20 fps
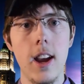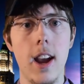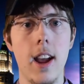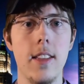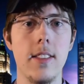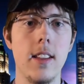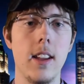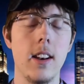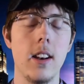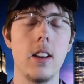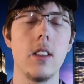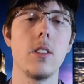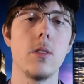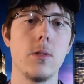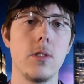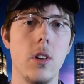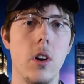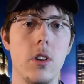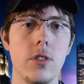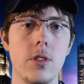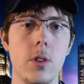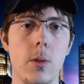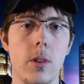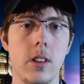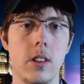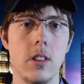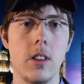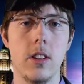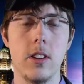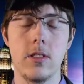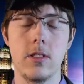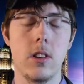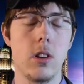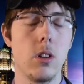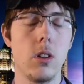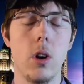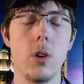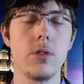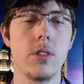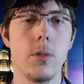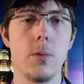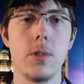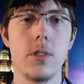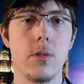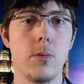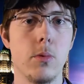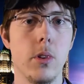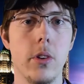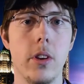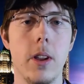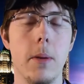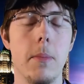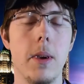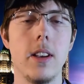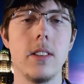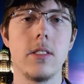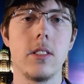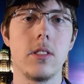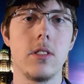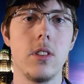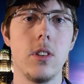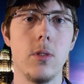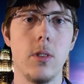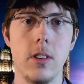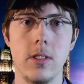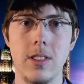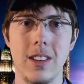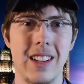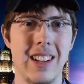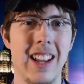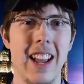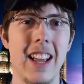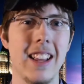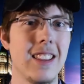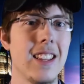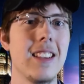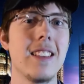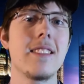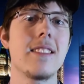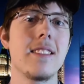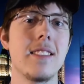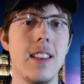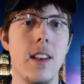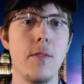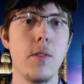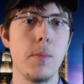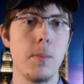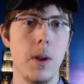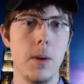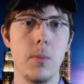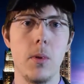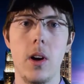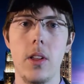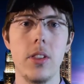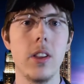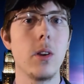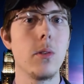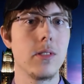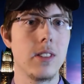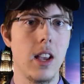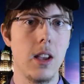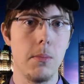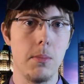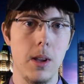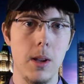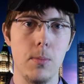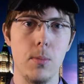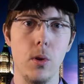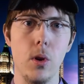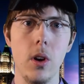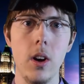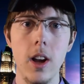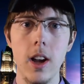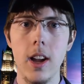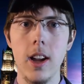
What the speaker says: And then there was also his closer was really amazing too. It was like at least 7 people. I think it was 8 people.